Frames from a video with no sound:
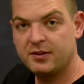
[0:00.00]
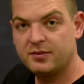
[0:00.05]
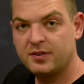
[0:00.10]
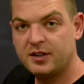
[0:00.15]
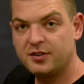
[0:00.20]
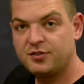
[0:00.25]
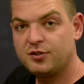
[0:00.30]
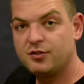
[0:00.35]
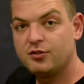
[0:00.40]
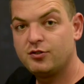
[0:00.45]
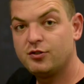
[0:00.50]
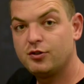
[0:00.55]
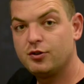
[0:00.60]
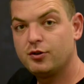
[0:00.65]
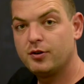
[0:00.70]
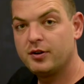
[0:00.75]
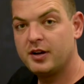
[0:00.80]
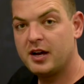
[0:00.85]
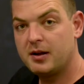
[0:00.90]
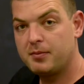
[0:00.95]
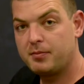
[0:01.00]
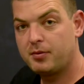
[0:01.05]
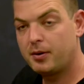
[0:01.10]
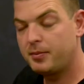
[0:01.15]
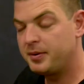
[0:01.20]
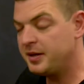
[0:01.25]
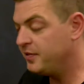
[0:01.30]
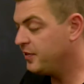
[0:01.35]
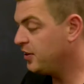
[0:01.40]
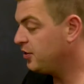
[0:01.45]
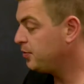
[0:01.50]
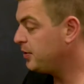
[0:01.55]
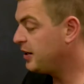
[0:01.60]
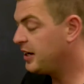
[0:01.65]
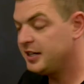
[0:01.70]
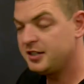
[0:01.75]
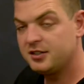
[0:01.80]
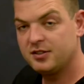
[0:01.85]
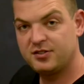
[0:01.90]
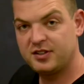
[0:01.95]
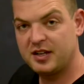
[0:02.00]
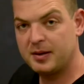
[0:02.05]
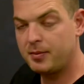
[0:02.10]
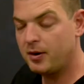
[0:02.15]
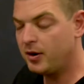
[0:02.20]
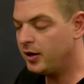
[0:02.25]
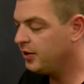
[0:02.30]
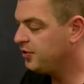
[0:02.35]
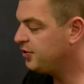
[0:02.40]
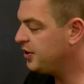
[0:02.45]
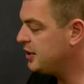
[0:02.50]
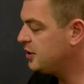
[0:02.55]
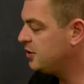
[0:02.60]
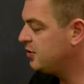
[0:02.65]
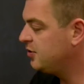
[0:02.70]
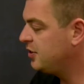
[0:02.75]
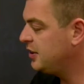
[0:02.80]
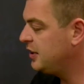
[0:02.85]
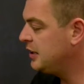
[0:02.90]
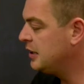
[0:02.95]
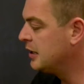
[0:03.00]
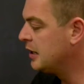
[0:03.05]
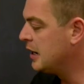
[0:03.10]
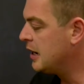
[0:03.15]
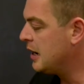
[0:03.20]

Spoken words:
investors do, our property investment agency, our buyers agency,